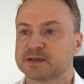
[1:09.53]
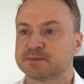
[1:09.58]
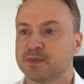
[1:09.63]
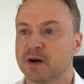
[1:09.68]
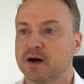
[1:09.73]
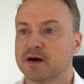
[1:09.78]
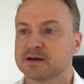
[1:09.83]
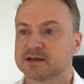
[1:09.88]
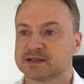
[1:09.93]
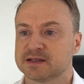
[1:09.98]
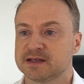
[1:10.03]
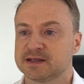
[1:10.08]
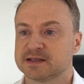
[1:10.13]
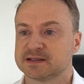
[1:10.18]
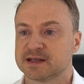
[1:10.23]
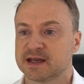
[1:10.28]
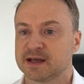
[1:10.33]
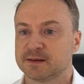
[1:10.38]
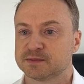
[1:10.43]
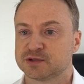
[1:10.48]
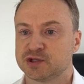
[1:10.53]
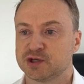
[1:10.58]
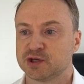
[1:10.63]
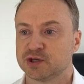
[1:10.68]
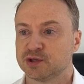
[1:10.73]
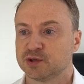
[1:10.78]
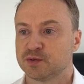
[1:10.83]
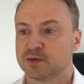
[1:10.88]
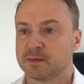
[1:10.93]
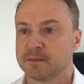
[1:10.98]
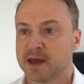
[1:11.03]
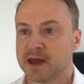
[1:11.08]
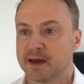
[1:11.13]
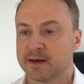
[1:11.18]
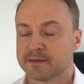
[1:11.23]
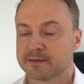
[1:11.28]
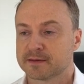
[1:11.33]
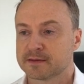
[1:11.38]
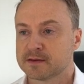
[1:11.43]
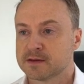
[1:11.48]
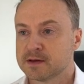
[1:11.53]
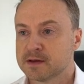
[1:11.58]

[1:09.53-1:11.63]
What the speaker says: pause the exam so you can do the math.